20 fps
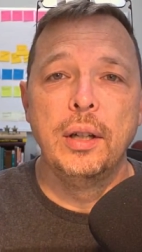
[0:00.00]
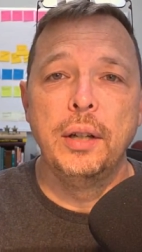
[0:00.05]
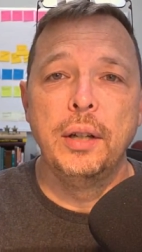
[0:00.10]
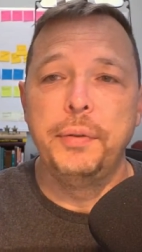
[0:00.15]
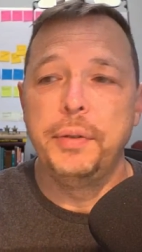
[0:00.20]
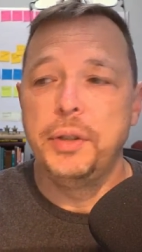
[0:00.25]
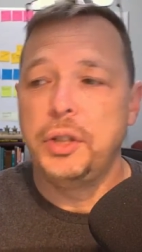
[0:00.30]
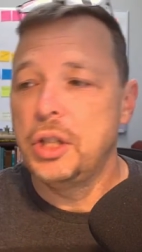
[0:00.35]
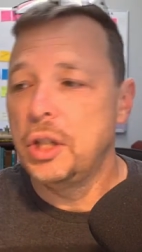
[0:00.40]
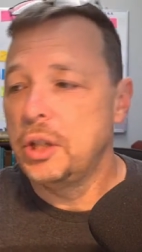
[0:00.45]

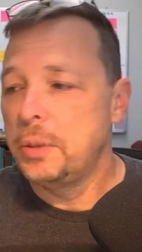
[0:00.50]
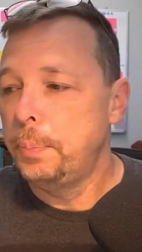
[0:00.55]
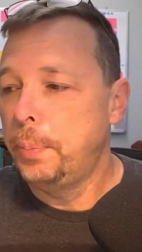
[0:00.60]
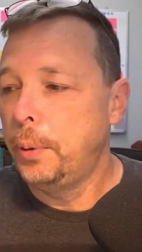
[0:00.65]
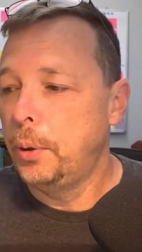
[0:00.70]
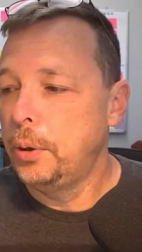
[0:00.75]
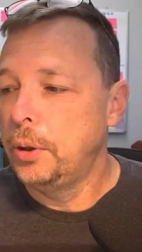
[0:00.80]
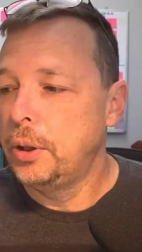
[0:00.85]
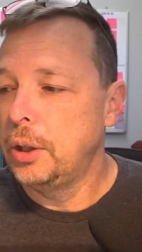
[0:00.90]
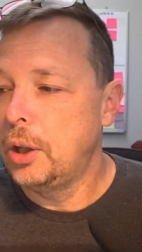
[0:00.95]
If you just
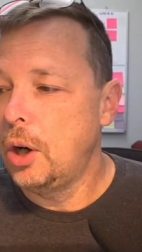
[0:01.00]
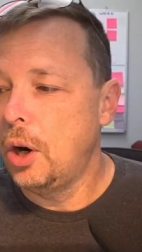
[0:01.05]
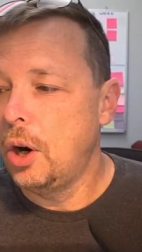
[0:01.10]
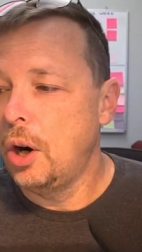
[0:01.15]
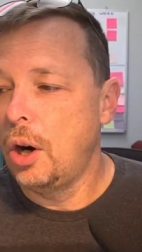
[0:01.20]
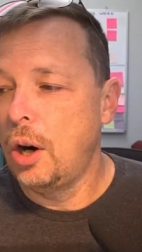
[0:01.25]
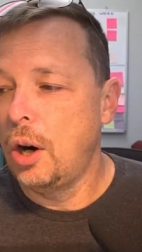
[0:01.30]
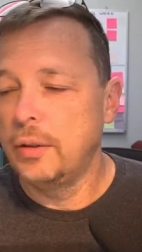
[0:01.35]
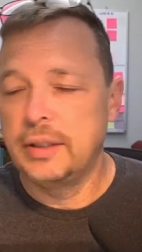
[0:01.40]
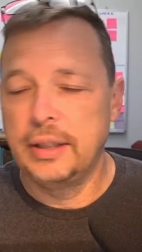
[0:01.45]
pull the
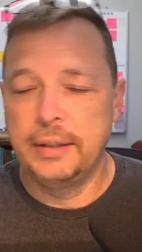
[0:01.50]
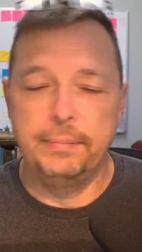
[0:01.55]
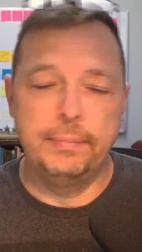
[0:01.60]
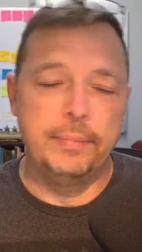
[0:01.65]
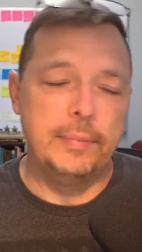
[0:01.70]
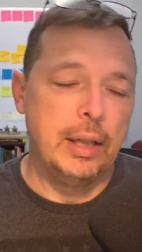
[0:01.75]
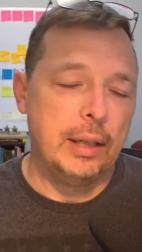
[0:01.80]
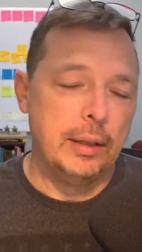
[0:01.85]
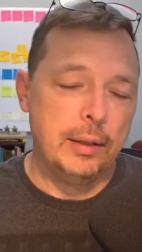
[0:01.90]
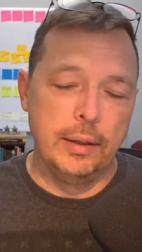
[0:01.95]
car off the,
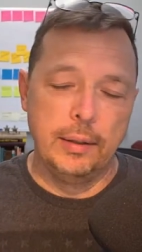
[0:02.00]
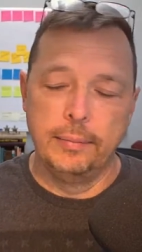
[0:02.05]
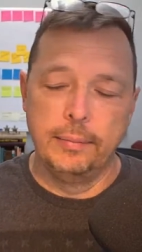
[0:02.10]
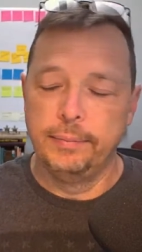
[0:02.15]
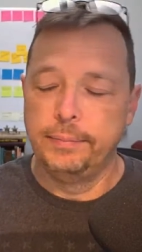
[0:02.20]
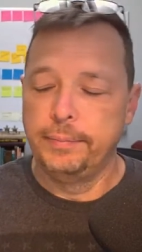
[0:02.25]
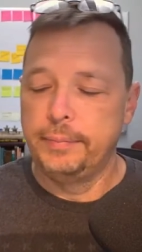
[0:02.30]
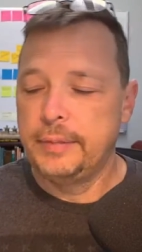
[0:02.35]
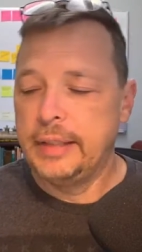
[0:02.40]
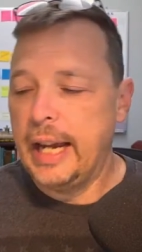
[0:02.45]

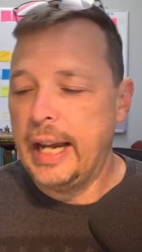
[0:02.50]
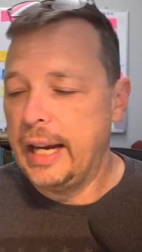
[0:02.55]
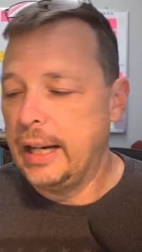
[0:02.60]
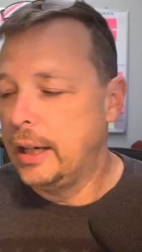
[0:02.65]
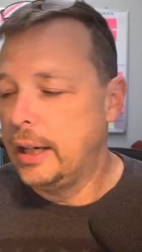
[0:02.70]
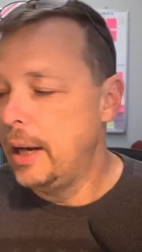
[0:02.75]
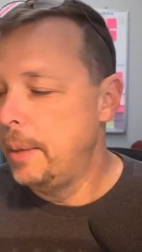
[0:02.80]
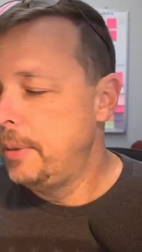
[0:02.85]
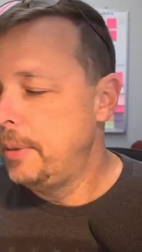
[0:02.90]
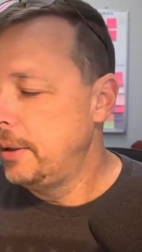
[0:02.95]

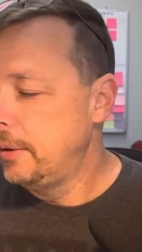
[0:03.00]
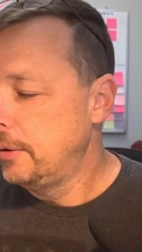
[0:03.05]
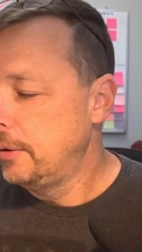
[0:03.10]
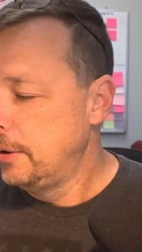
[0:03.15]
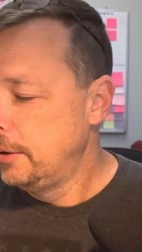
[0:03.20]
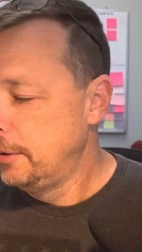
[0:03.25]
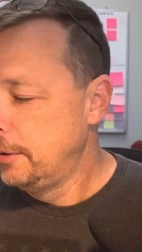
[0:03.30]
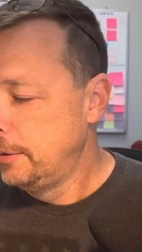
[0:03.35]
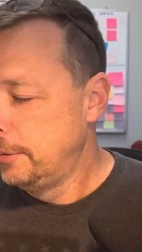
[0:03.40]
gummit,